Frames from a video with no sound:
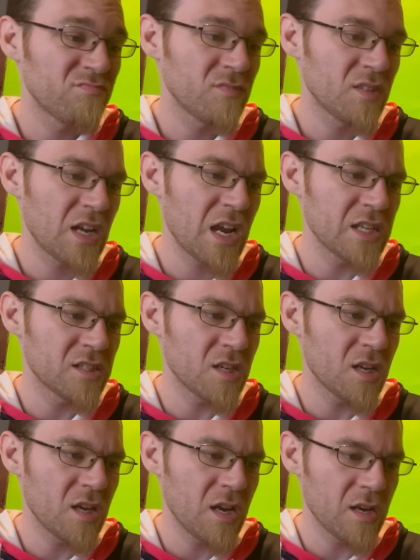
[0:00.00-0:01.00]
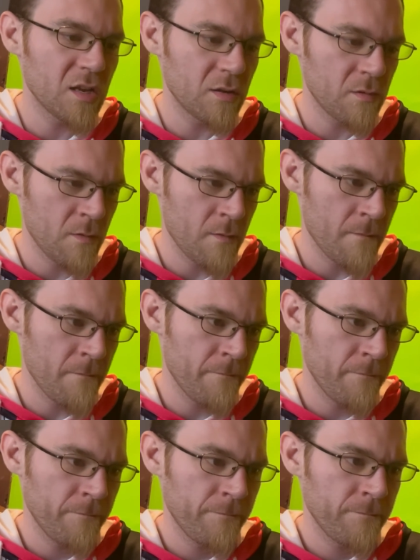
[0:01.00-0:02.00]
Kind of sucky, isn't it?
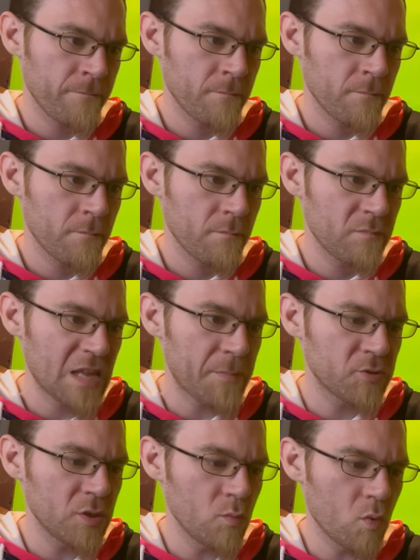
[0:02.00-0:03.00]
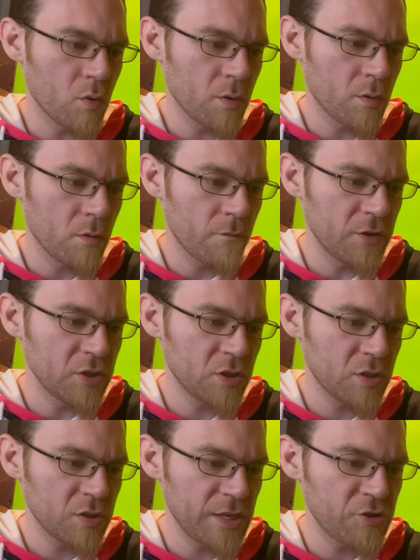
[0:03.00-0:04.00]
Tapestry Warden.
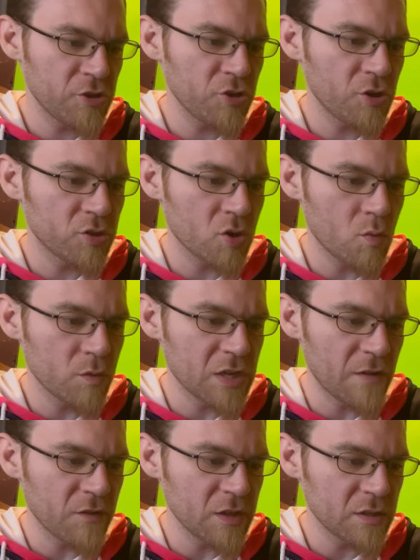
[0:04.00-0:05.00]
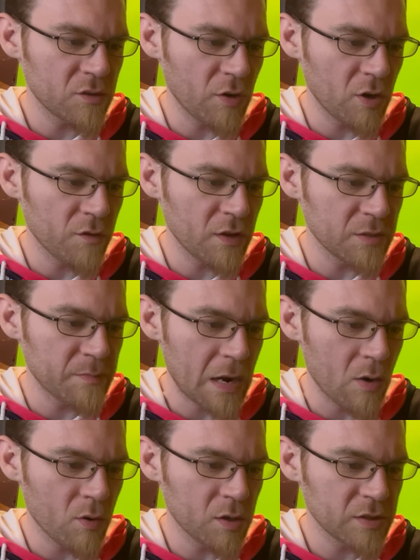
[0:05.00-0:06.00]
Vigilance. Each creature you control with toughness greater than its
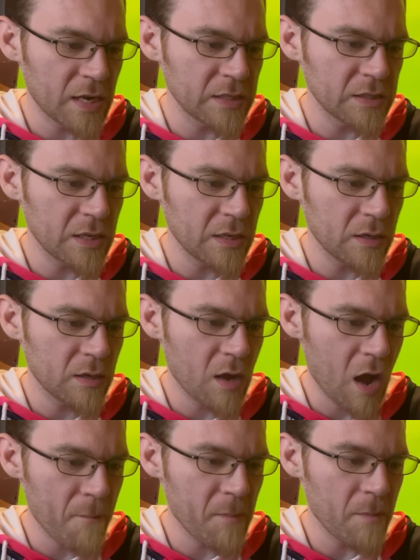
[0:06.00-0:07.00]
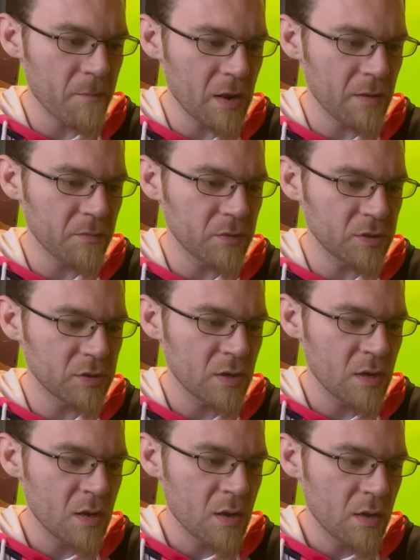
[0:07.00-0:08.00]
power assigns combat damage
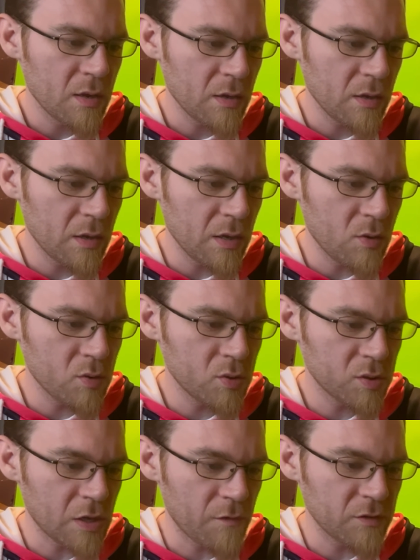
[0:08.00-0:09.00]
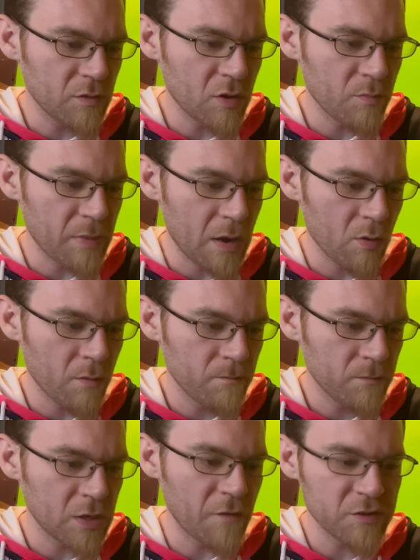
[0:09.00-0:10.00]
equal to its toughness rather than power.
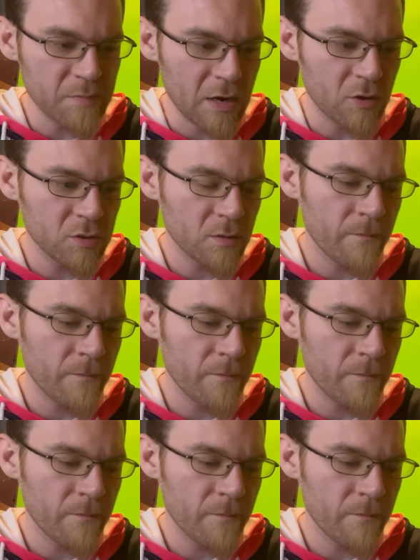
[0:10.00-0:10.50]
Toughness matters.